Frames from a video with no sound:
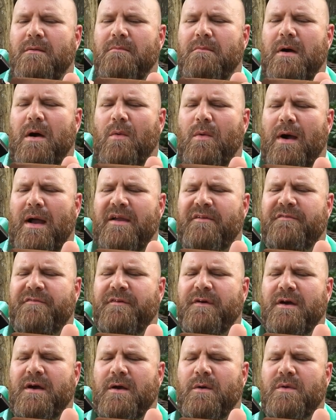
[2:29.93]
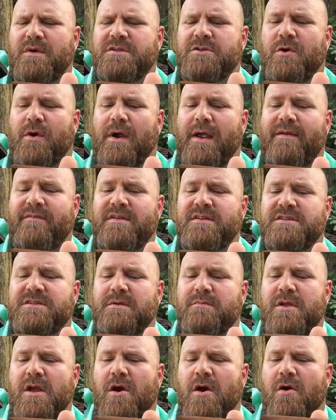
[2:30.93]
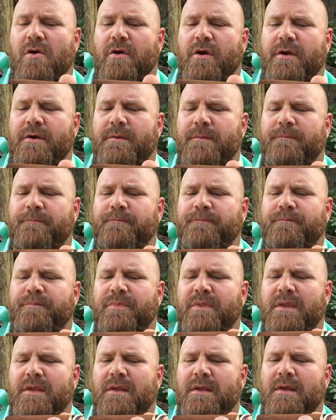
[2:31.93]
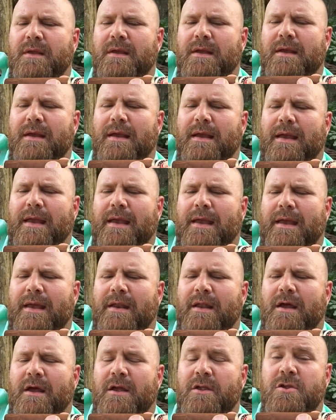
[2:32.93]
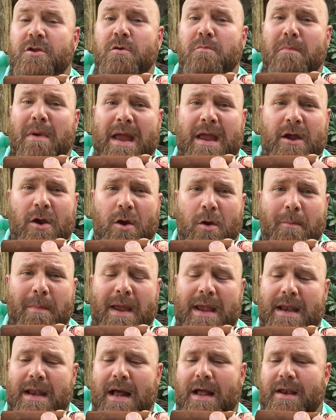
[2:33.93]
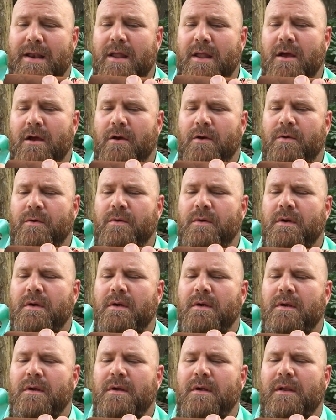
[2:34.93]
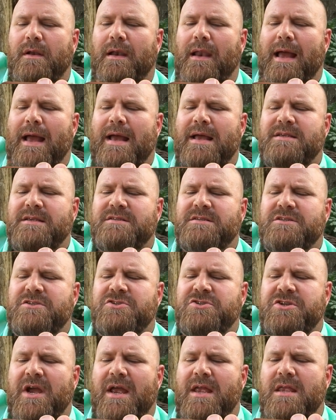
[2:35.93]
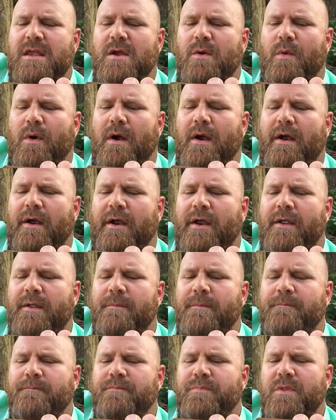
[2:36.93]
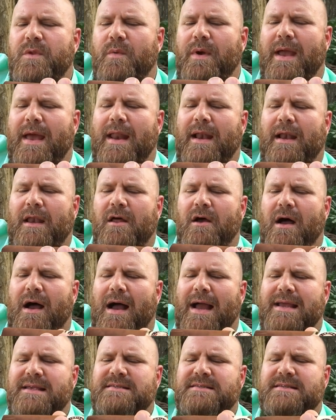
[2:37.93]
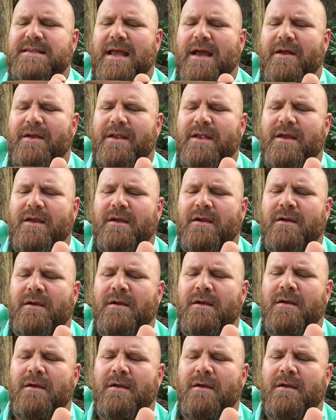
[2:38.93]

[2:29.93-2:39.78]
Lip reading: my wife was craving some yogurt, and you may or may not know, last January we had a little ice down here.